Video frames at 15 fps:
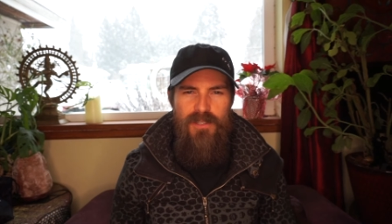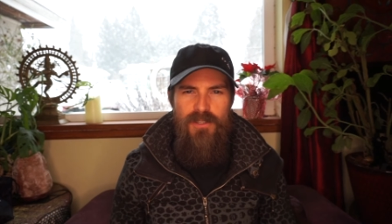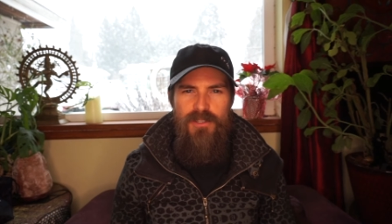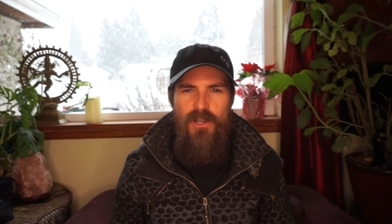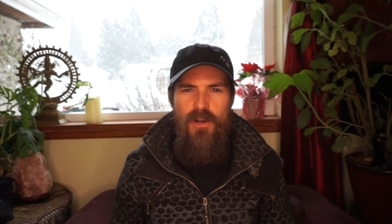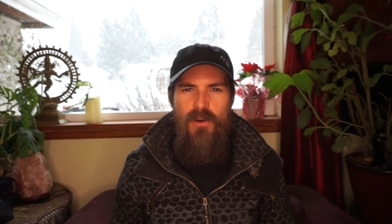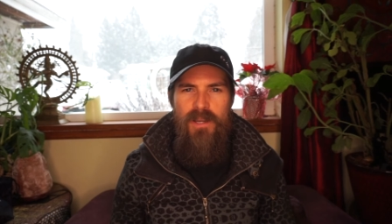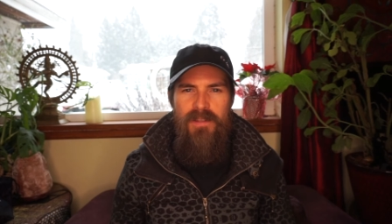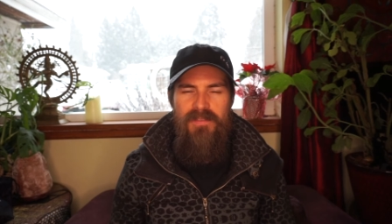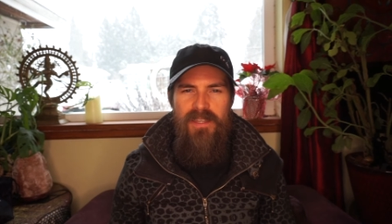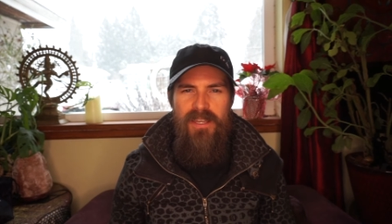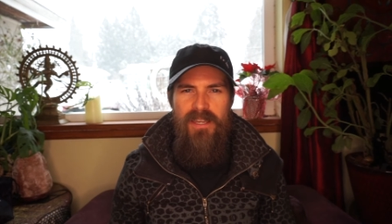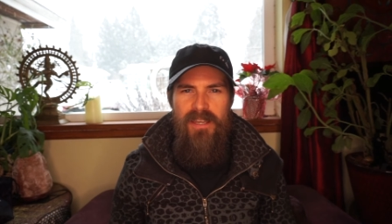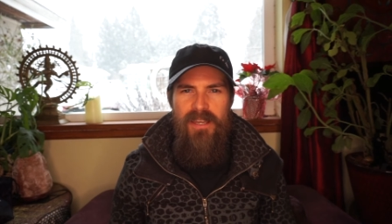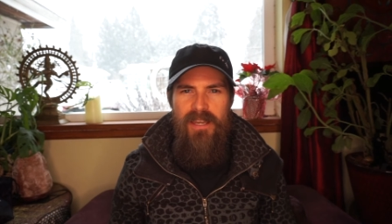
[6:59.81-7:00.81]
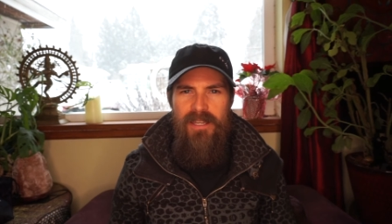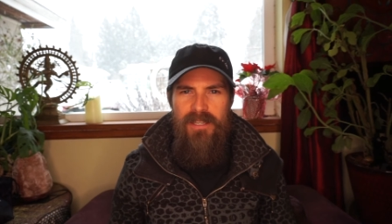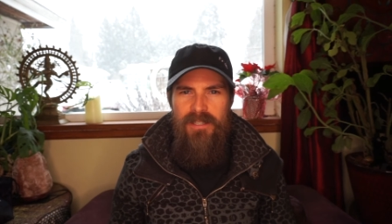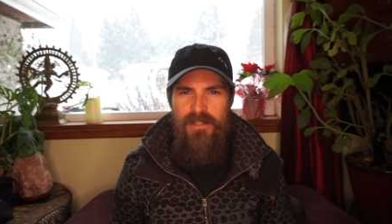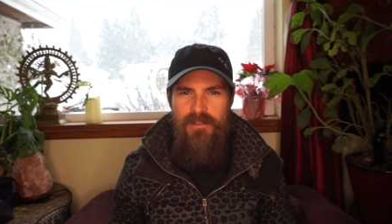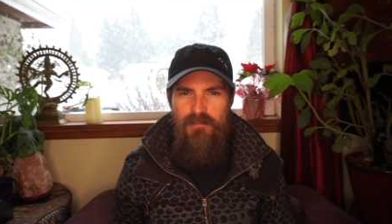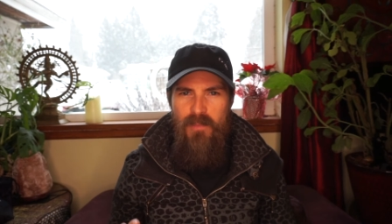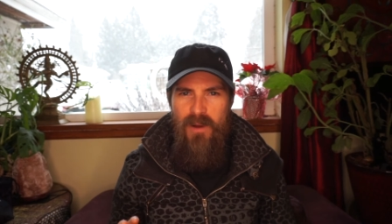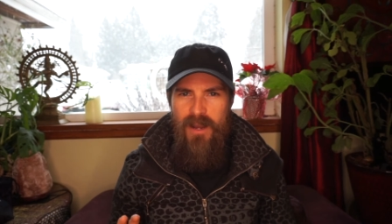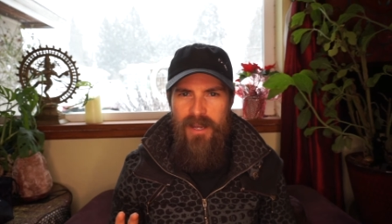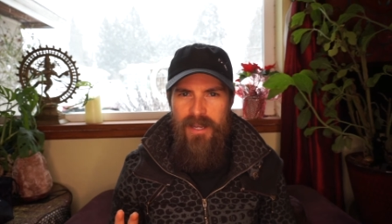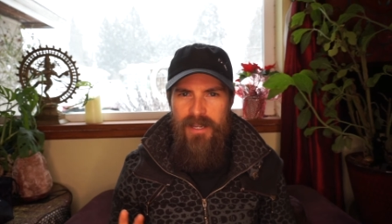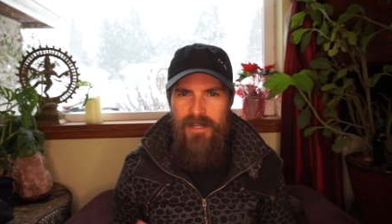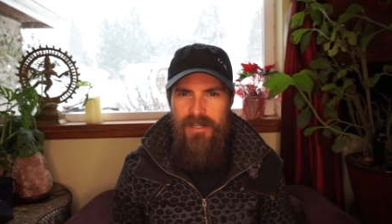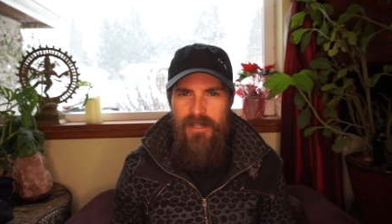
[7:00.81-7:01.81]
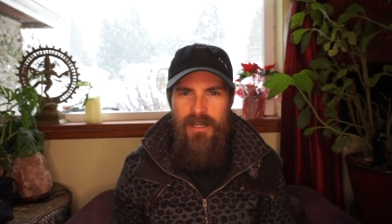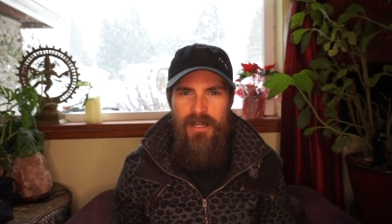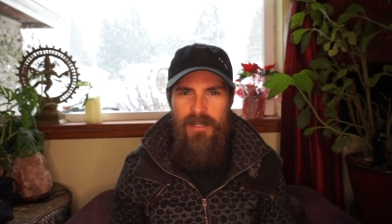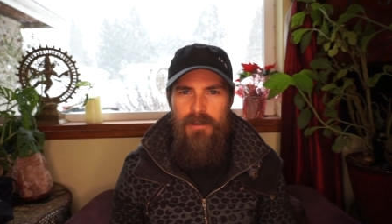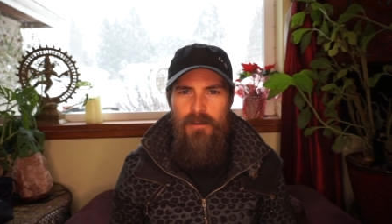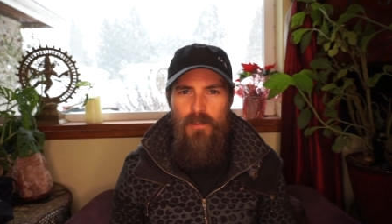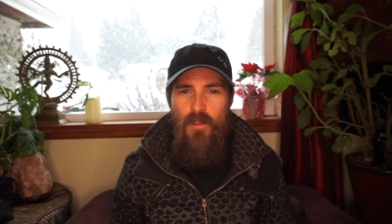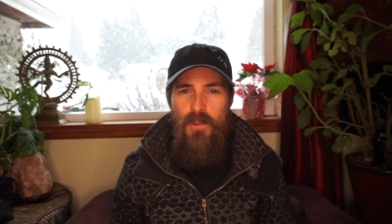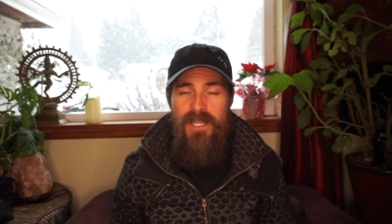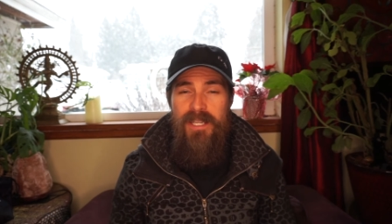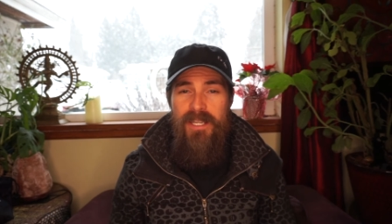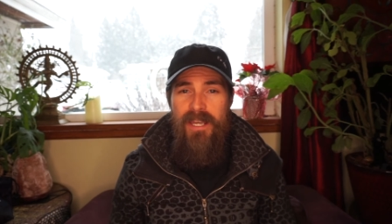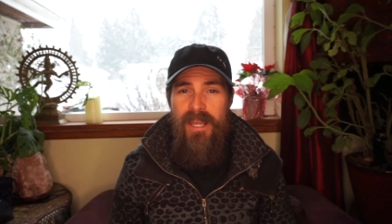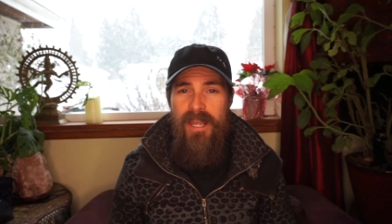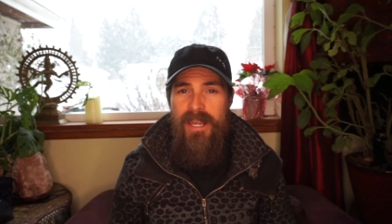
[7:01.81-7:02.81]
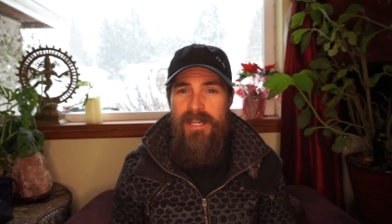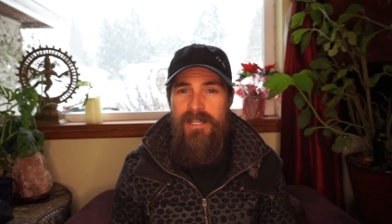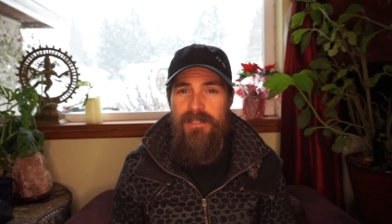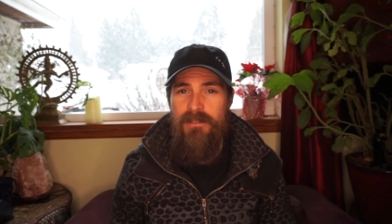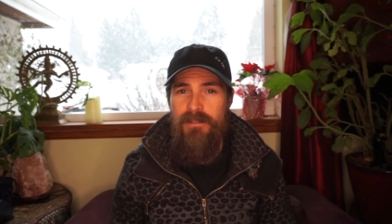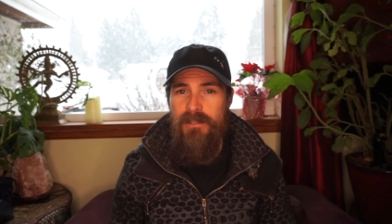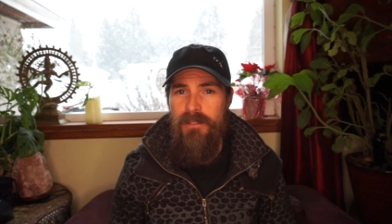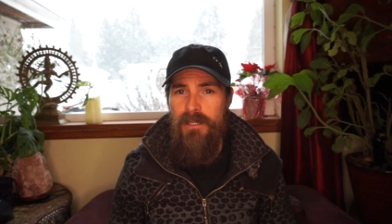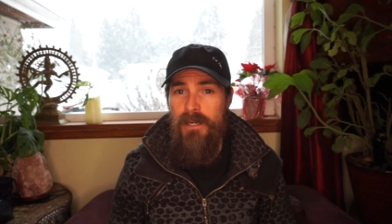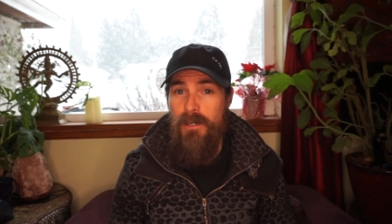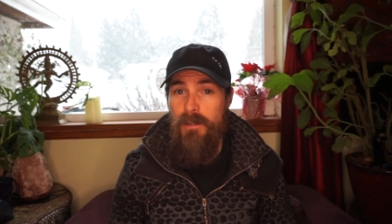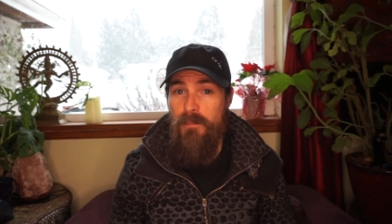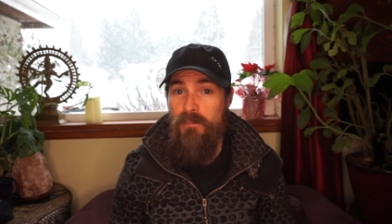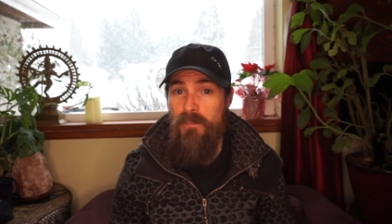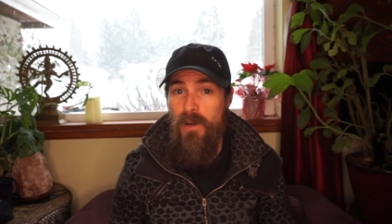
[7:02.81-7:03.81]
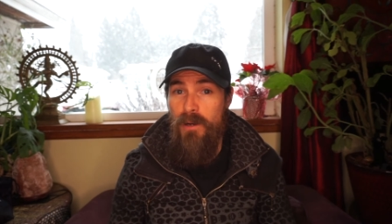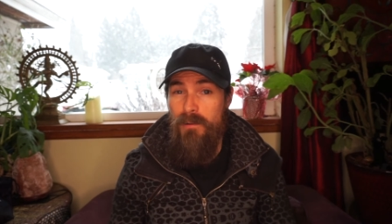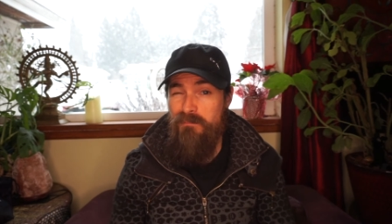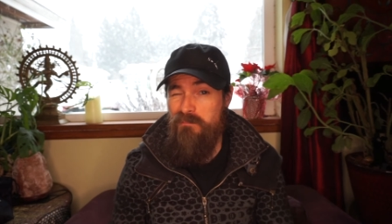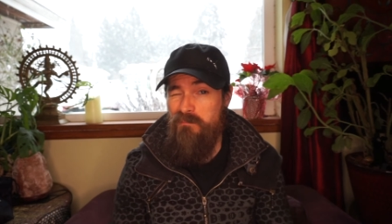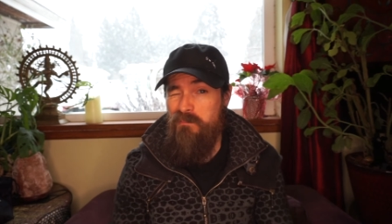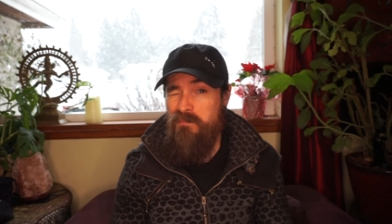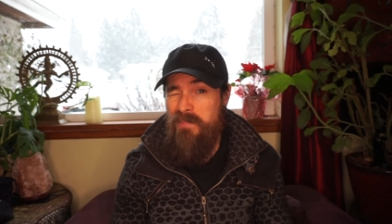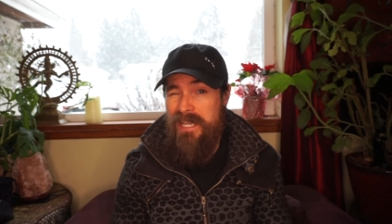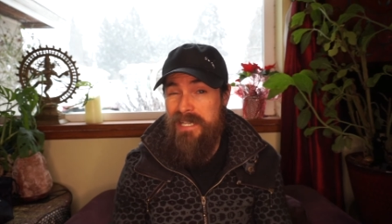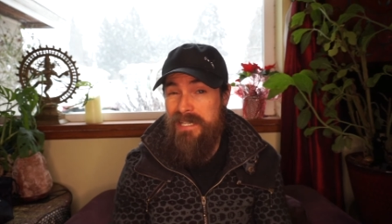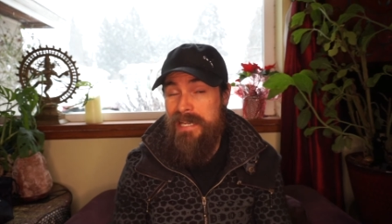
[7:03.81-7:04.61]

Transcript: So at the end of my week 8 PT